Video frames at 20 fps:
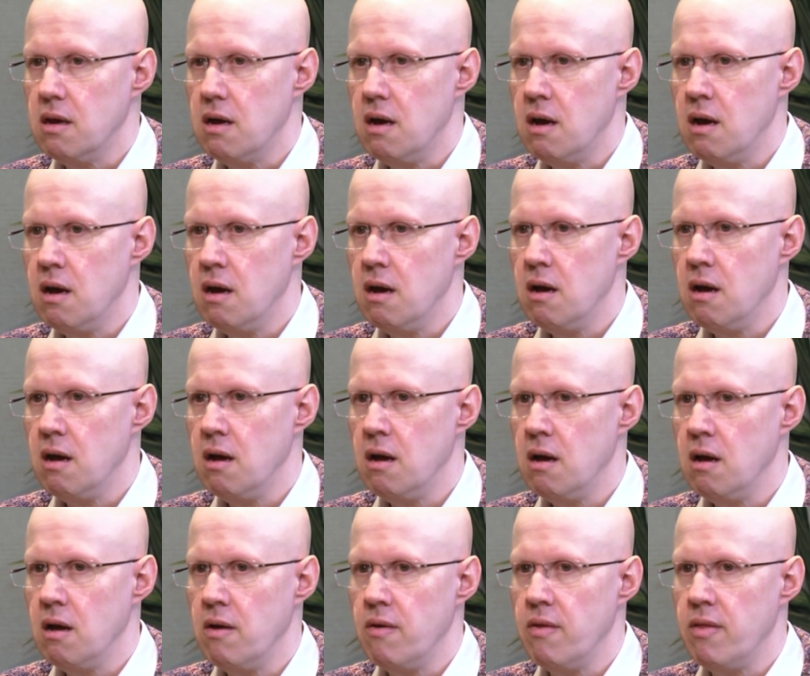
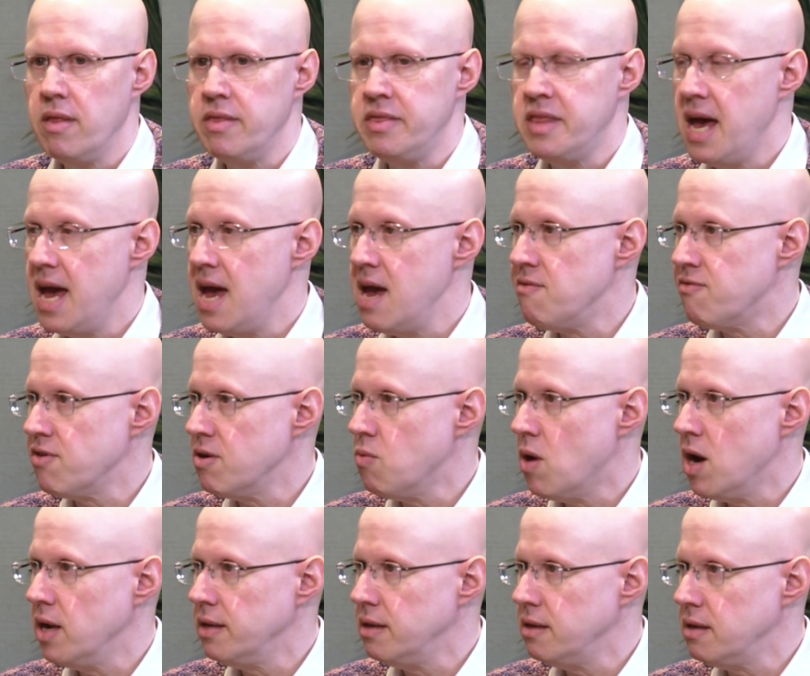that
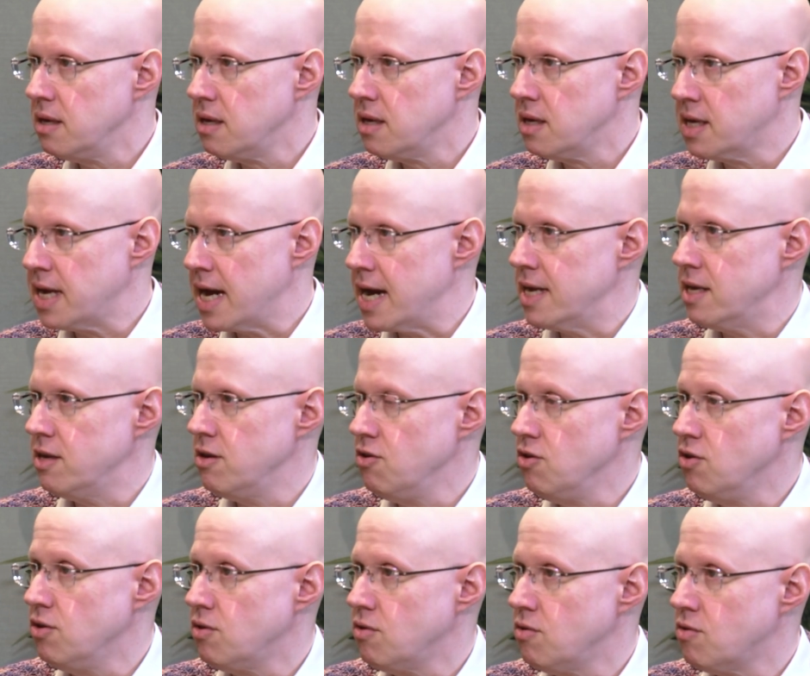everyone
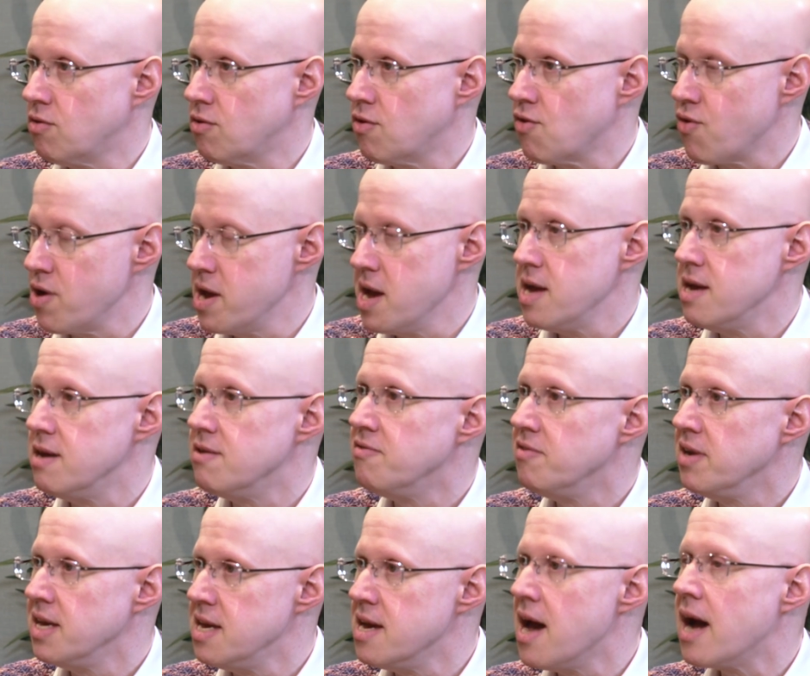can
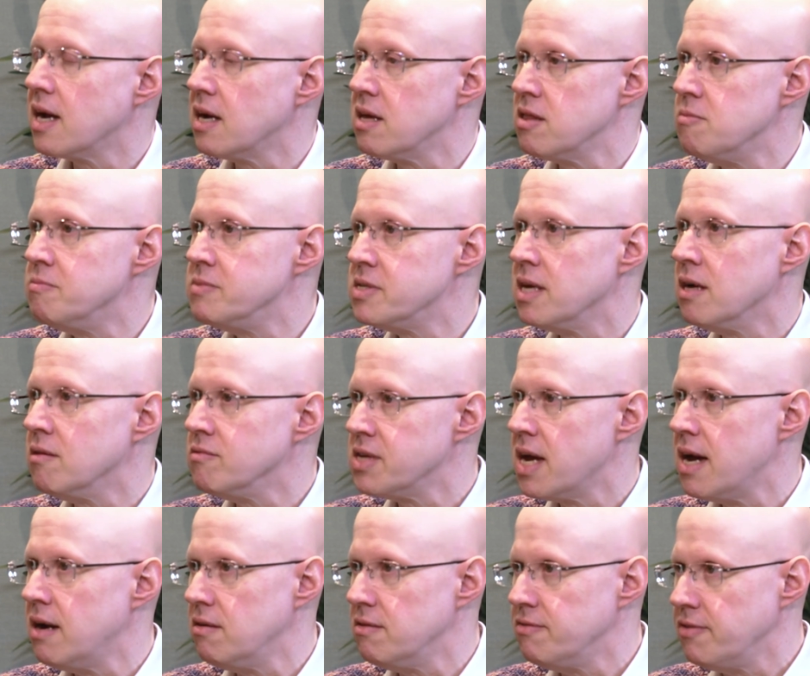creatively yank themselves
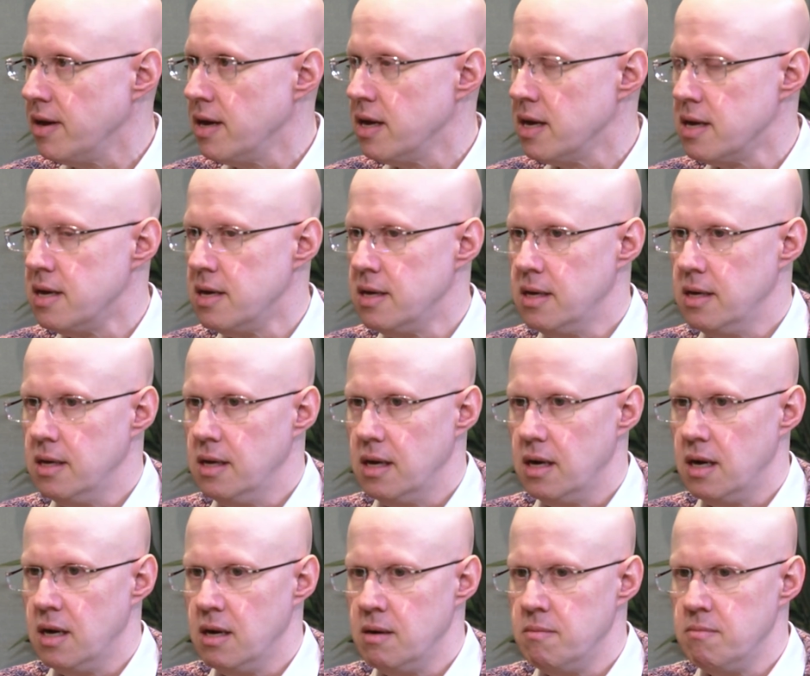out of it.
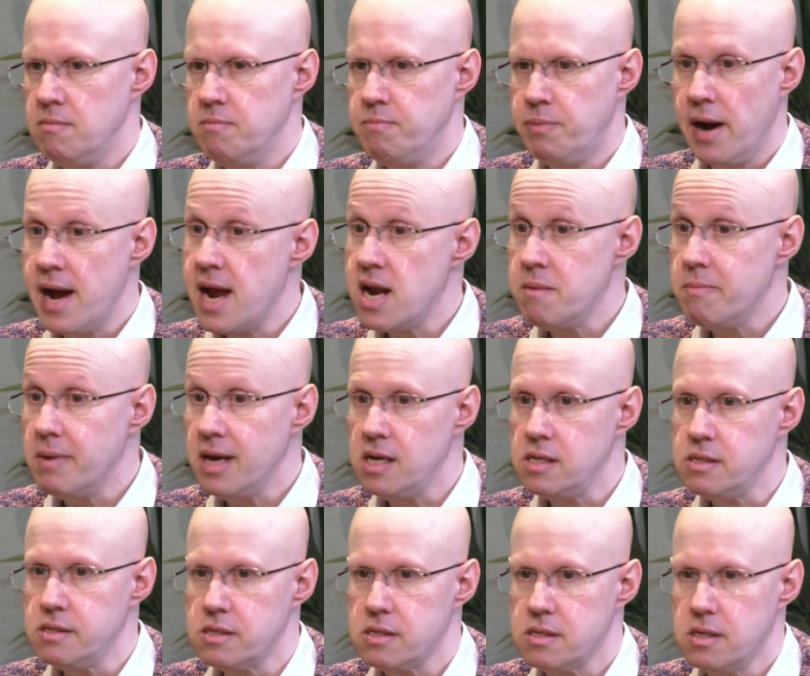By any
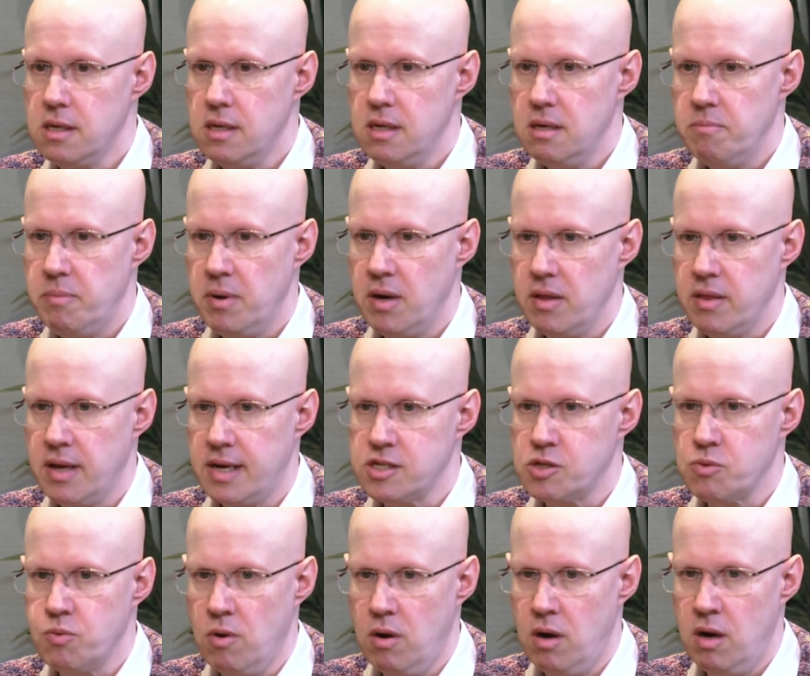means, but
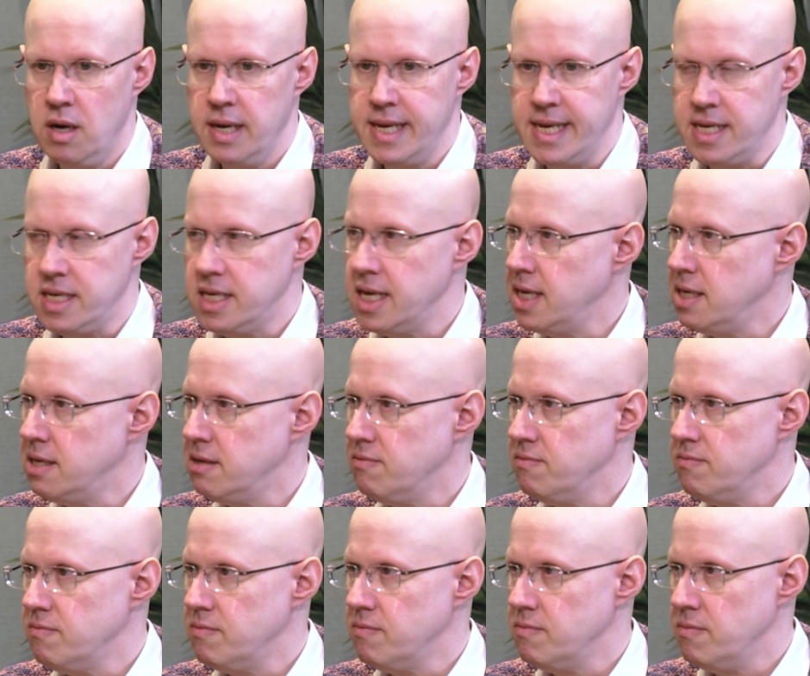that's what I did.
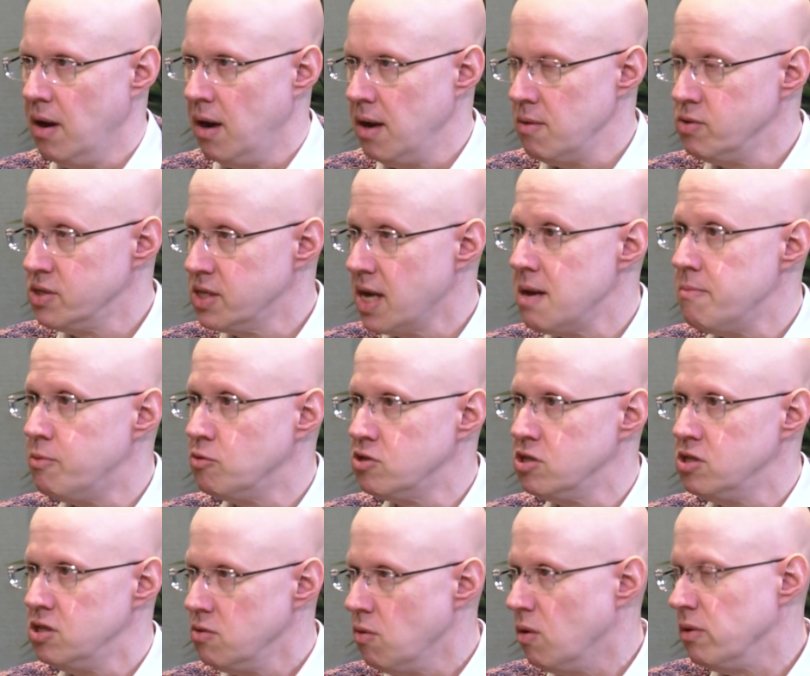I was able
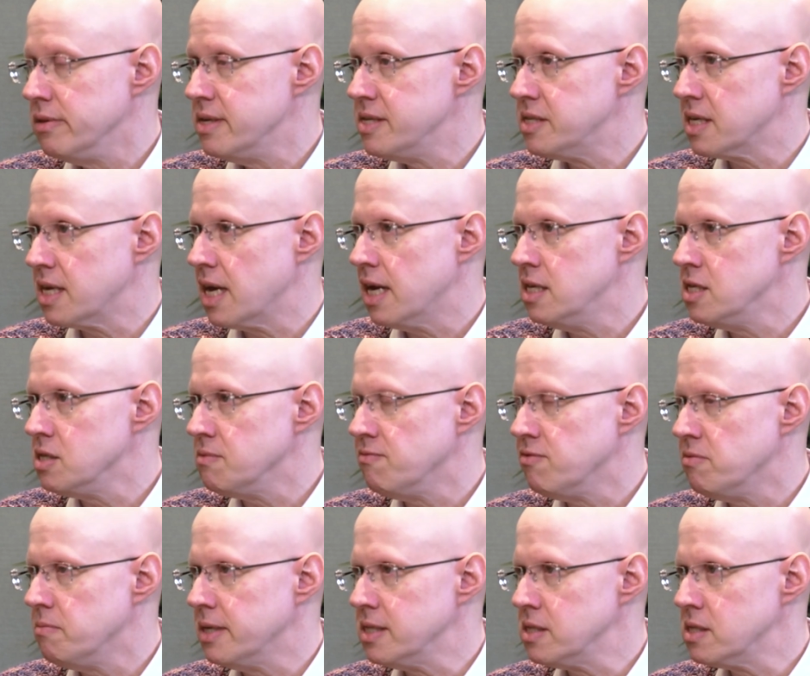to do on this occasion
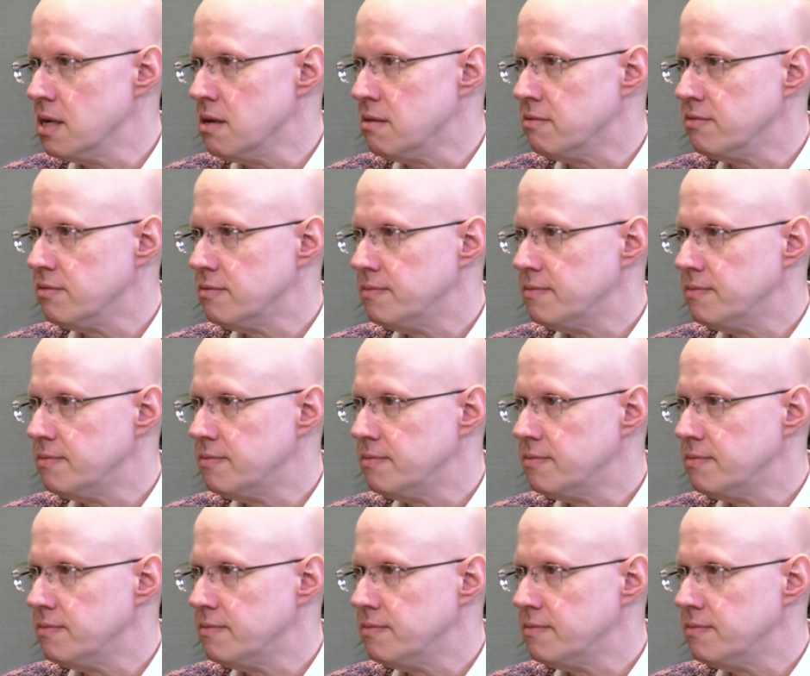for myself.